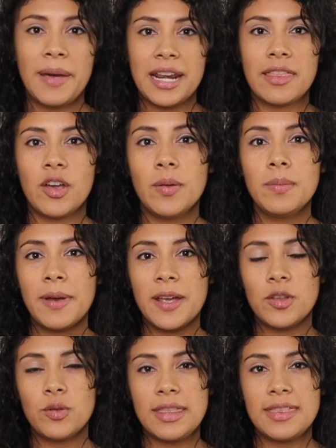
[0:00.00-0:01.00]
Perdón,
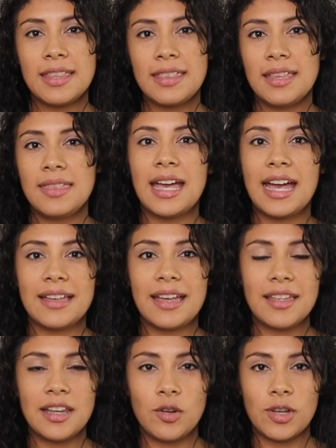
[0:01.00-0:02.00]
pero no entendí
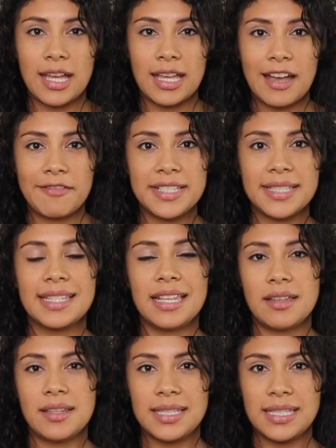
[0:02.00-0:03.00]
nada de lo que acabas
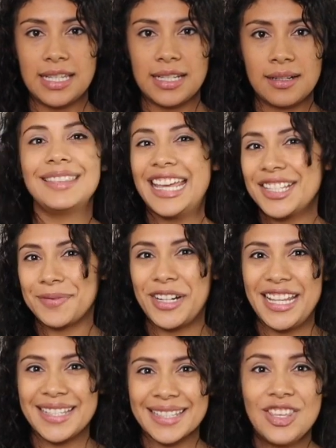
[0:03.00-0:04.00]
de decir. Next
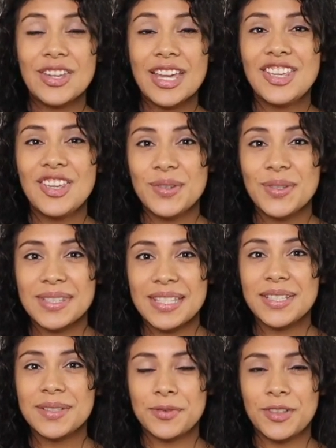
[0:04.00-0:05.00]
phrase. You can use
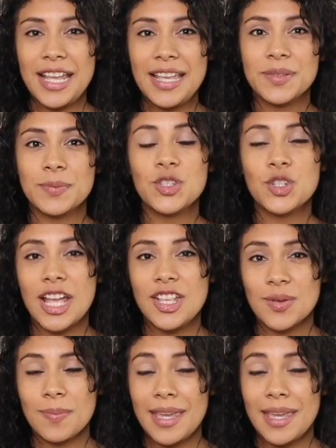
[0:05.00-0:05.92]
this phrase when trying to